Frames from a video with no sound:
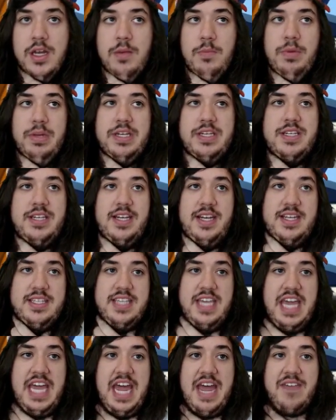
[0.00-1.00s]
But does
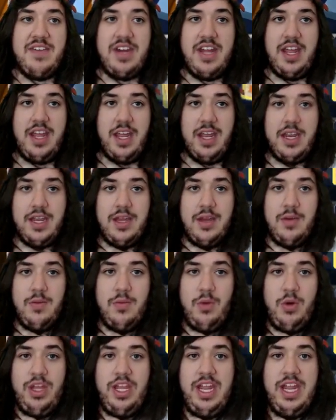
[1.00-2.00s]
he have an end?
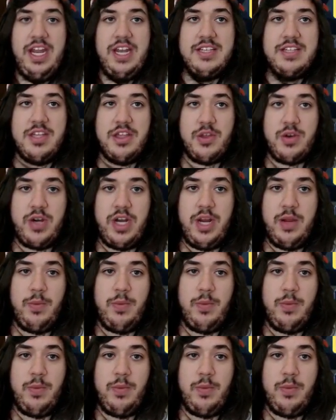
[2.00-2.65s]
Will he end as a 3?